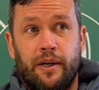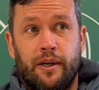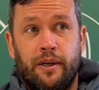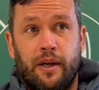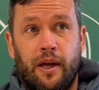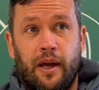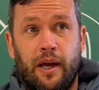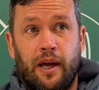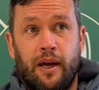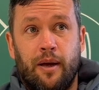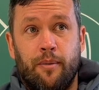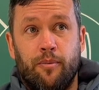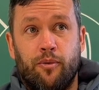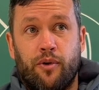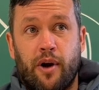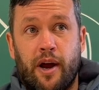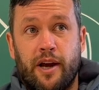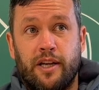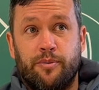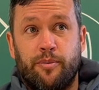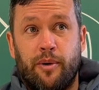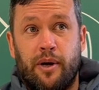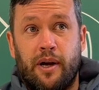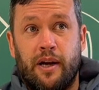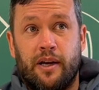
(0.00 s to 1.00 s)
And
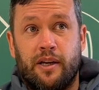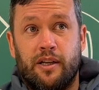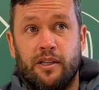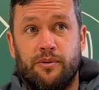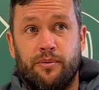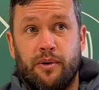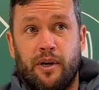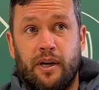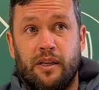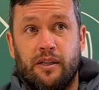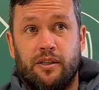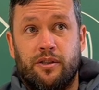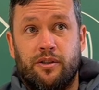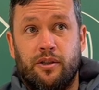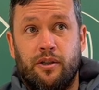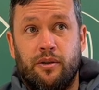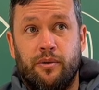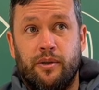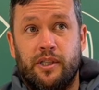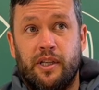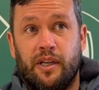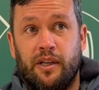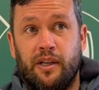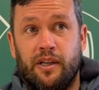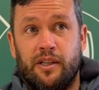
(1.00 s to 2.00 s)
Greg's back as well, so
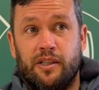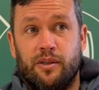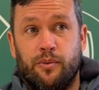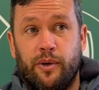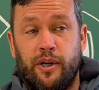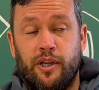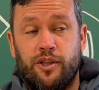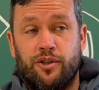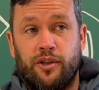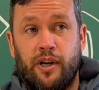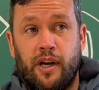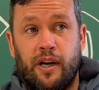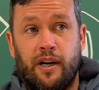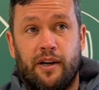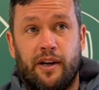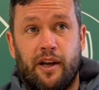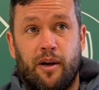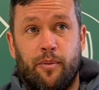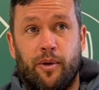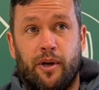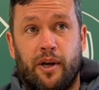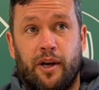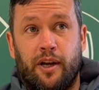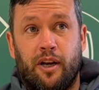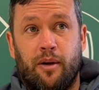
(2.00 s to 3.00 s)
he has a week's training now
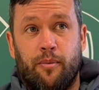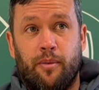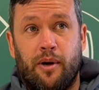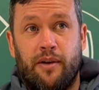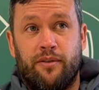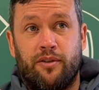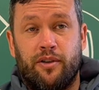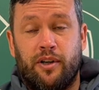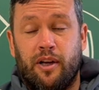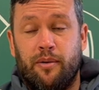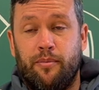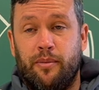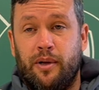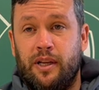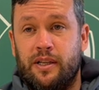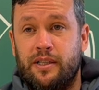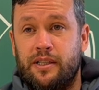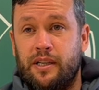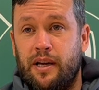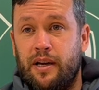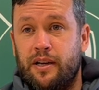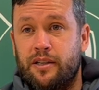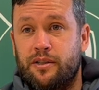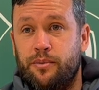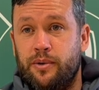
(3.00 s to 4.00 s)
behind him after getting minutes
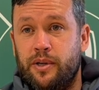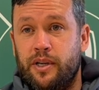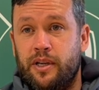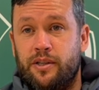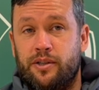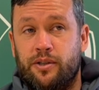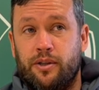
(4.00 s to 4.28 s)
last week.